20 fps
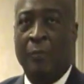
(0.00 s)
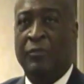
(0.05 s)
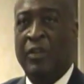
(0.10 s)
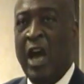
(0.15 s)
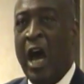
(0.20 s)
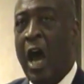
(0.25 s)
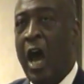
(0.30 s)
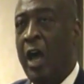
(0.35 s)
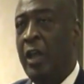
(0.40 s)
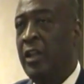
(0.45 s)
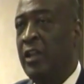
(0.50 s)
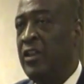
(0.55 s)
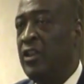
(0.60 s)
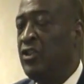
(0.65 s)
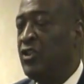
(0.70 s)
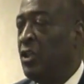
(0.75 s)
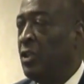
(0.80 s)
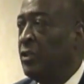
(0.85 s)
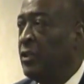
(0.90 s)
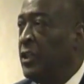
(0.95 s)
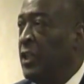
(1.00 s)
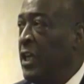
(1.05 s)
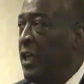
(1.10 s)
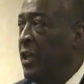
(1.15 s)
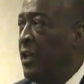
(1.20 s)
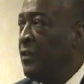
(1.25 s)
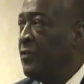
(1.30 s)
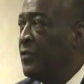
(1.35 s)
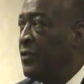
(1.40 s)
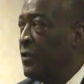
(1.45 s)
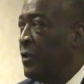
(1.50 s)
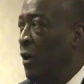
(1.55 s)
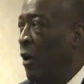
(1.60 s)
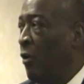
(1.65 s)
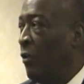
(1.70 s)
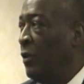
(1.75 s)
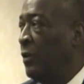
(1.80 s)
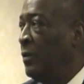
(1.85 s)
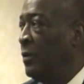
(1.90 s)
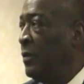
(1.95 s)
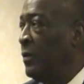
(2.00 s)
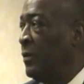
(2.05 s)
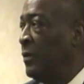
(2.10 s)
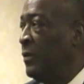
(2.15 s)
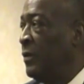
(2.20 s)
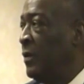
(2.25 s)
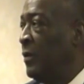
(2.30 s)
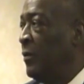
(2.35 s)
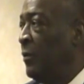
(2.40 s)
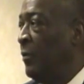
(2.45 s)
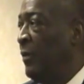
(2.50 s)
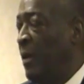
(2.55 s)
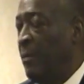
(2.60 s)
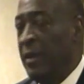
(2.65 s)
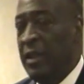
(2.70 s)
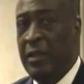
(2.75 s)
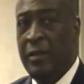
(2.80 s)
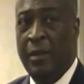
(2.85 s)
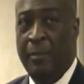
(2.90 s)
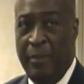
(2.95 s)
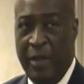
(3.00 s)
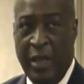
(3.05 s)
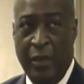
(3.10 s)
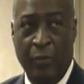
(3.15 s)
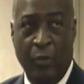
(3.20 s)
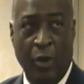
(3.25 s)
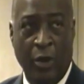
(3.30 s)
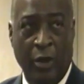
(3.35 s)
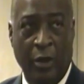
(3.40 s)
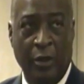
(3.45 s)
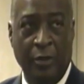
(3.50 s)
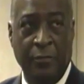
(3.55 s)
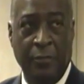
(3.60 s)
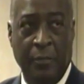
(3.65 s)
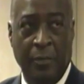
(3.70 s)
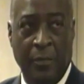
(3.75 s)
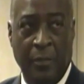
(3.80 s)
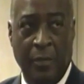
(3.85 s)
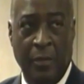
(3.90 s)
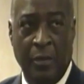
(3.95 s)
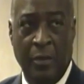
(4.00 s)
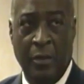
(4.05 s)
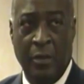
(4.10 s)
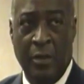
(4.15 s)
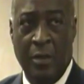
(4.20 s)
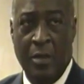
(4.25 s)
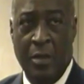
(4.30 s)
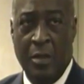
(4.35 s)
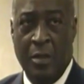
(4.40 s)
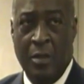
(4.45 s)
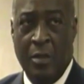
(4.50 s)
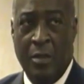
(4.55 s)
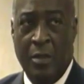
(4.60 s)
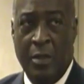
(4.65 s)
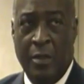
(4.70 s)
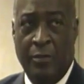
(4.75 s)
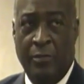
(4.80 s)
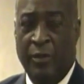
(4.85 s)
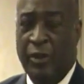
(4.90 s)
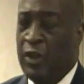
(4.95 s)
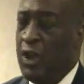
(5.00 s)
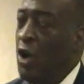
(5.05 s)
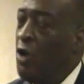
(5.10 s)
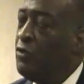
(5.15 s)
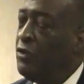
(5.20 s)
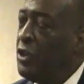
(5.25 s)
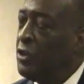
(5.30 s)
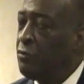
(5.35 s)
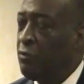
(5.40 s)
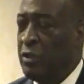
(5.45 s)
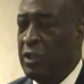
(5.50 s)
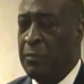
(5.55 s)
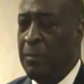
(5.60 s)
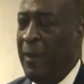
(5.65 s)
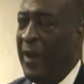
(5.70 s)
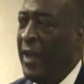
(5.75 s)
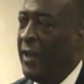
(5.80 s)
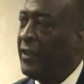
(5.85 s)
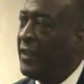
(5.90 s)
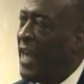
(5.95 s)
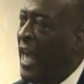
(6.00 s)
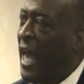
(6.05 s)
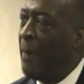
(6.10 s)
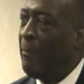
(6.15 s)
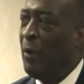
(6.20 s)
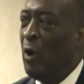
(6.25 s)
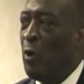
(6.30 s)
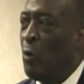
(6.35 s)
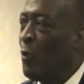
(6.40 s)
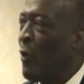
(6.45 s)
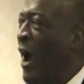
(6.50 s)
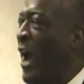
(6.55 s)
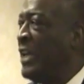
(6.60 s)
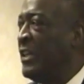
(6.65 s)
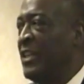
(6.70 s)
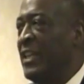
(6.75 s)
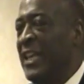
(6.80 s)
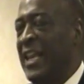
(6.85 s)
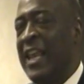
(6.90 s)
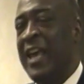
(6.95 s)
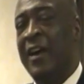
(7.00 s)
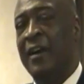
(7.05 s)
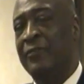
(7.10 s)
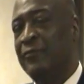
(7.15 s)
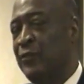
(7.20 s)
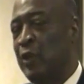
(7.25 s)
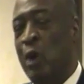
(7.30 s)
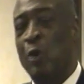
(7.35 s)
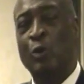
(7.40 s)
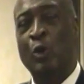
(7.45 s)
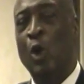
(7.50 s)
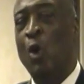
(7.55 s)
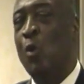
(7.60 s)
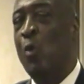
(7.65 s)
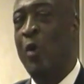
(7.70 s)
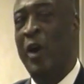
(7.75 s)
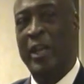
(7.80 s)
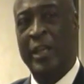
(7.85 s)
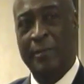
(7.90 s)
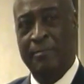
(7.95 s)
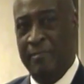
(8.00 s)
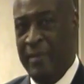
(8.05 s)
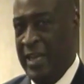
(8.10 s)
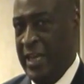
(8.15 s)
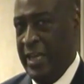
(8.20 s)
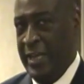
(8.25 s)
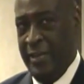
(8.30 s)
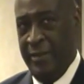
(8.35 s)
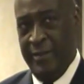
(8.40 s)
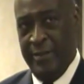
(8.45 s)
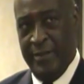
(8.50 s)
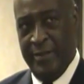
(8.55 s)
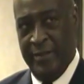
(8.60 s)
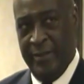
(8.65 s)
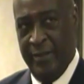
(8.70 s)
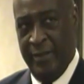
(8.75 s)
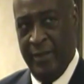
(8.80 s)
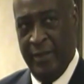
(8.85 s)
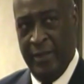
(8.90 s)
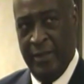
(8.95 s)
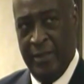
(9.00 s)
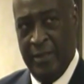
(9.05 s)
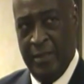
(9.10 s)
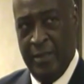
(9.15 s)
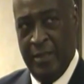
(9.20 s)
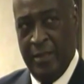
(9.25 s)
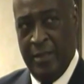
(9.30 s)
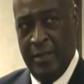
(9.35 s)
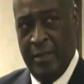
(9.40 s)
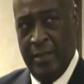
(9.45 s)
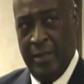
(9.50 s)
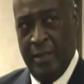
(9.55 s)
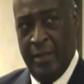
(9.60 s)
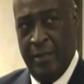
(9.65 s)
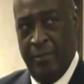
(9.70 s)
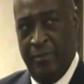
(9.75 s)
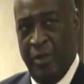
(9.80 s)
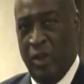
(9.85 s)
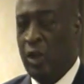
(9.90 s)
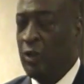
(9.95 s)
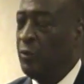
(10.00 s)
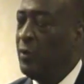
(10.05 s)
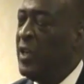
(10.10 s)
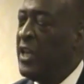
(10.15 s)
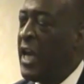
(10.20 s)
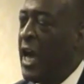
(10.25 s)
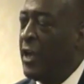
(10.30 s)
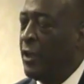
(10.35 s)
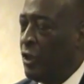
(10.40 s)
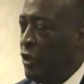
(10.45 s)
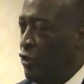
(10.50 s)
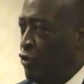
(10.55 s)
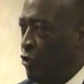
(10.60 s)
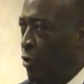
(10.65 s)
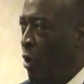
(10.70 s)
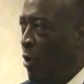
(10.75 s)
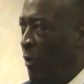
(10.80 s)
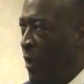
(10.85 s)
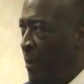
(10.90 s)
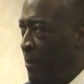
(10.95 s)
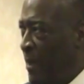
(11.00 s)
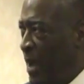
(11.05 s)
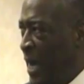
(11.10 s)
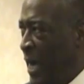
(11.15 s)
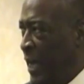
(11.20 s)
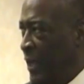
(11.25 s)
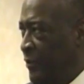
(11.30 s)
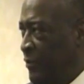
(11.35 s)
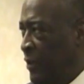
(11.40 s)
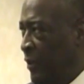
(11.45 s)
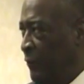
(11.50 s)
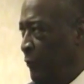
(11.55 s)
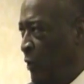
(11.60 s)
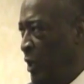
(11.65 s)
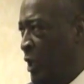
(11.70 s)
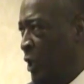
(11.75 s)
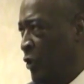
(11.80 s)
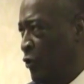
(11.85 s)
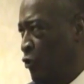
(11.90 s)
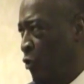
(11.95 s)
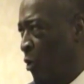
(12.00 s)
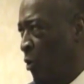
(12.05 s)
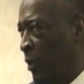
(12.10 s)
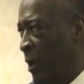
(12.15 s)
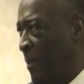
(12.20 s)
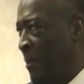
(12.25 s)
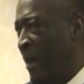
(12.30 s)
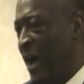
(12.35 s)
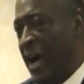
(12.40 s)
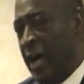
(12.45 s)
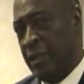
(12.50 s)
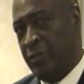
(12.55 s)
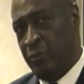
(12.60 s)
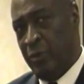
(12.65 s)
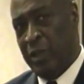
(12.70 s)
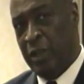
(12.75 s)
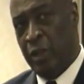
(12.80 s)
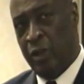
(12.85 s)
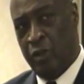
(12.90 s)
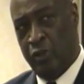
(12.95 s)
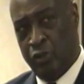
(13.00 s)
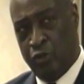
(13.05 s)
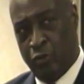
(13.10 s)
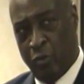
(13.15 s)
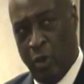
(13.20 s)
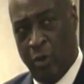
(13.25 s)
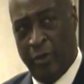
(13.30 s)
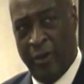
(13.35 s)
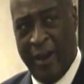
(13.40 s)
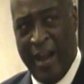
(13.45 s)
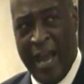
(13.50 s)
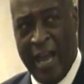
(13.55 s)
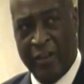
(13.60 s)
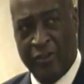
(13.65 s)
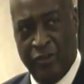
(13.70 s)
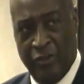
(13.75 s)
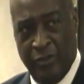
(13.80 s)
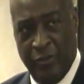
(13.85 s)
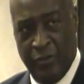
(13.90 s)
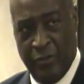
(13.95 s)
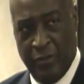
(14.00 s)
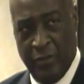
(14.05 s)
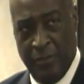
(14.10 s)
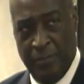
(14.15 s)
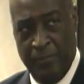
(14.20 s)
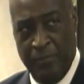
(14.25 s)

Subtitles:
I'm tired of these young kids calling women the B word with no disrespect, cap on right and left, don't know what it means. Because we got to control their minds. Because if we control their minds, we can control their actions.